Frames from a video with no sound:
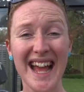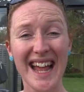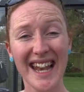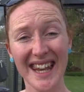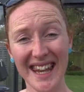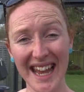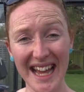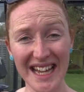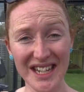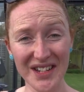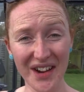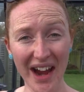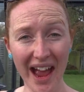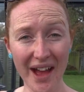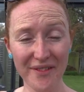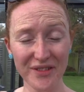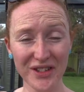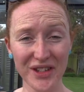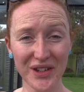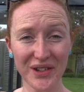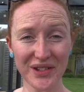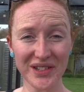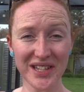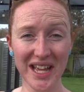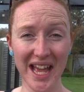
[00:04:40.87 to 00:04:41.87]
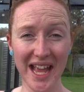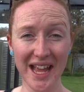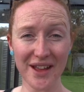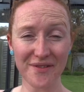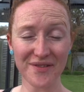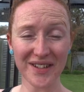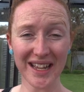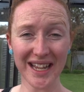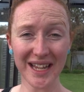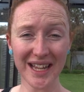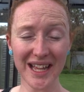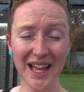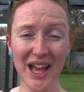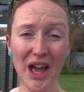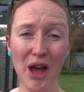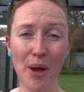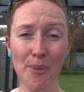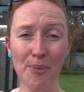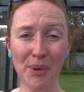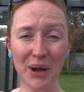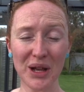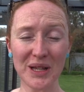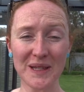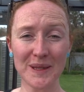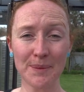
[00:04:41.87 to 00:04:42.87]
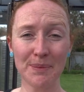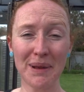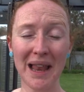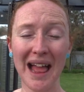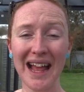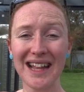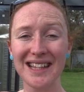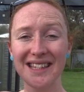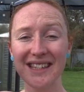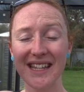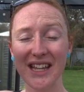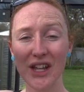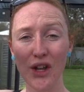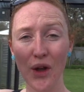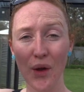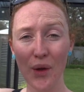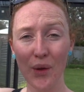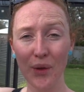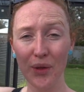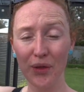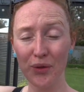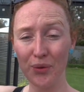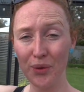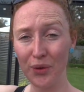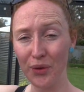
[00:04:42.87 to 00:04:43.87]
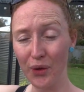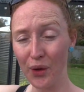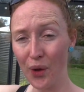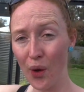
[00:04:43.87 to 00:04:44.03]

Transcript: later afternoon to evening because the plants then go through the